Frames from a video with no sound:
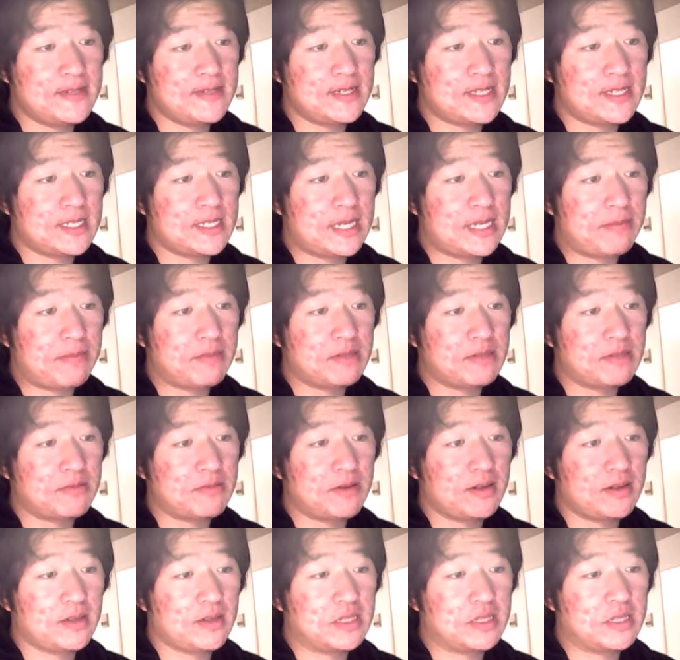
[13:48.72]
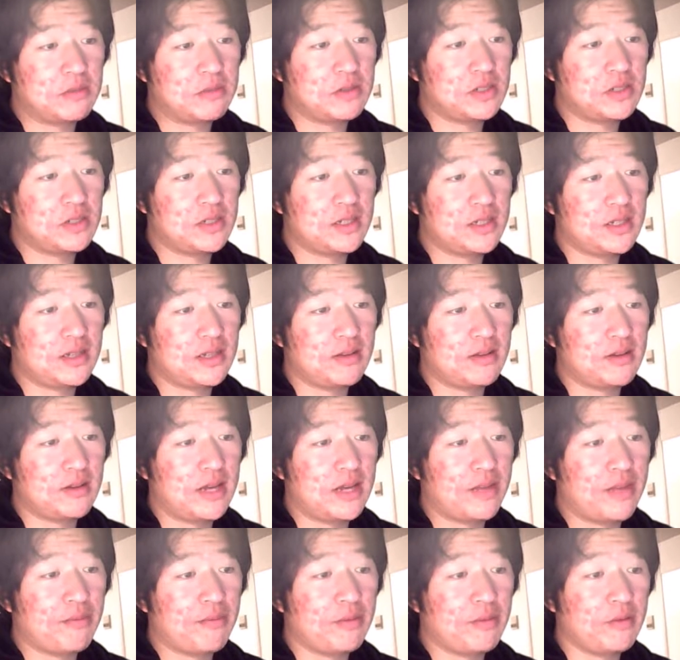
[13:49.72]
Stop this business, i just
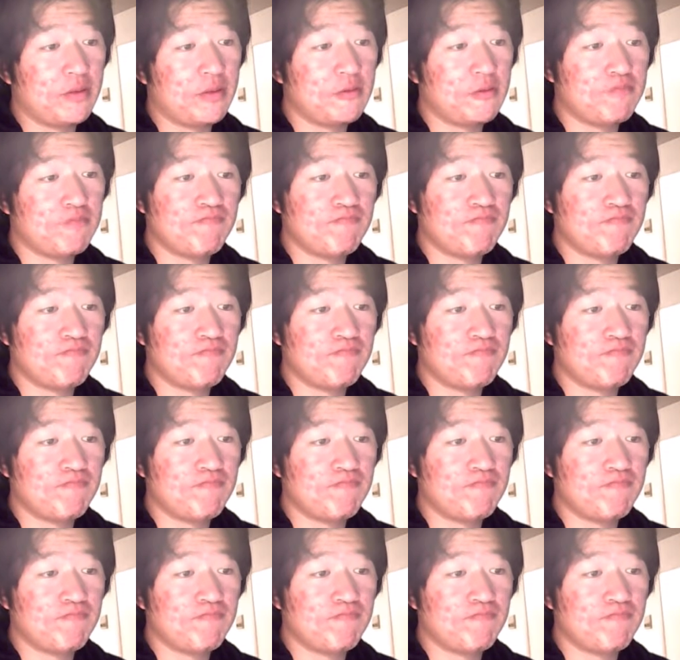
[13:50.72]
gathering.